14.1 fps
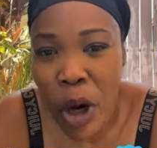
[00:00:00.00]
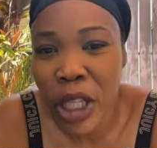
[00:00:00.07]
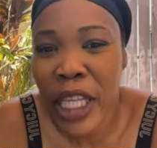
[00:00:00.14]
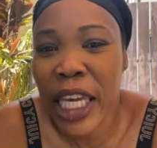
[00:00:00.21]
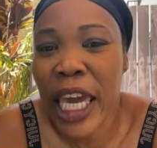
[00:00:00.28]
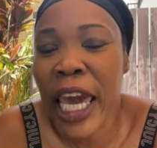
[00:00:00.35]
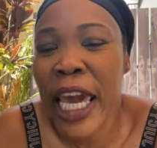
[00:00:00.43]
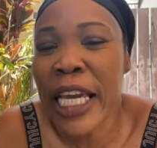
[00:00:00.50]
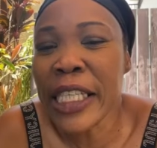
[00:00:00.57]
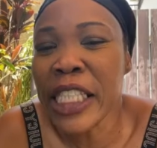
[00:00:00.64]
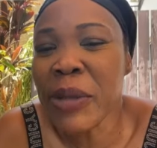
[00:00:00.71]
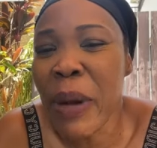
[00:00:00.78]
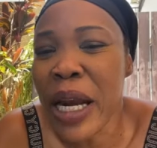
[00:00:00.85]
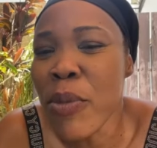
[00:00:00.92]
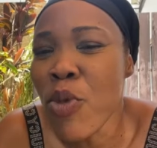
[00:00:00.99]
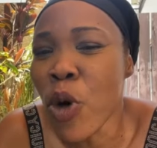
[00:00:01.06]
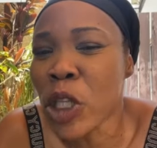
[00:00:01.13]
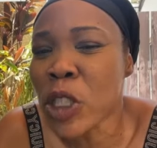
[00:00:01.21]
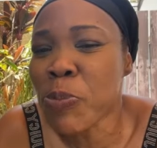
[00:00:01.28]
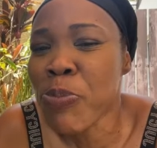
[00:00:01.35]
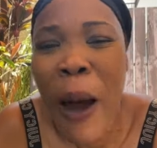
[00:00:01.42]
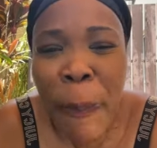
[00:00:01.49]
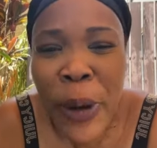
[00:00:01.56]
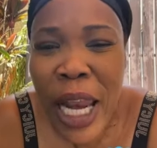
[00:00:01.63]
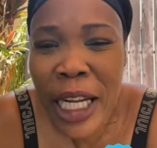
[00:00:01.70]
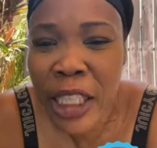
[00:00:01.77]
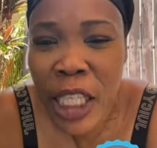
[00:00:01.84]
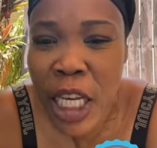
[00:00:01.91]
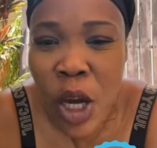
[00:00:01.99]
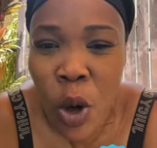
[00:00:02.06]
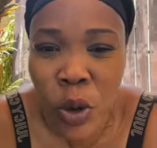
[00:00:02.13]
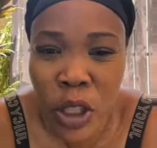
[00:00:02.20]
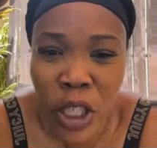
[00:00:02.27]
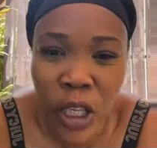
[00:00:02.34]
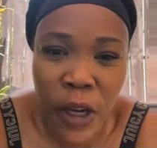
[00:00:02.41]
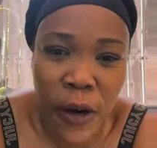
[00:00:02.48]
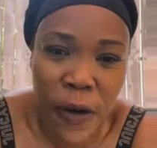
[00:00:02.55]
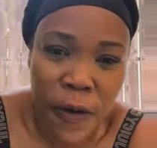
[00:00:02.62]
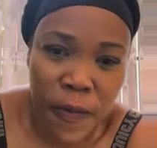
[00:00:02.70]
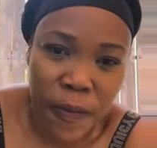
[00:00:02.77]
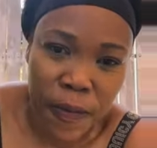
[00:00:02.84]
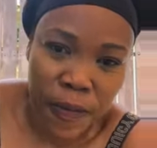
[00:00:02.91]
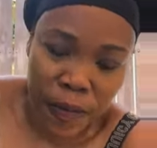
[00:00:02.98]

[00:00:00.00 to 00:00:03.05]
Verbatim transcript: But gayism are the most popular thing out here.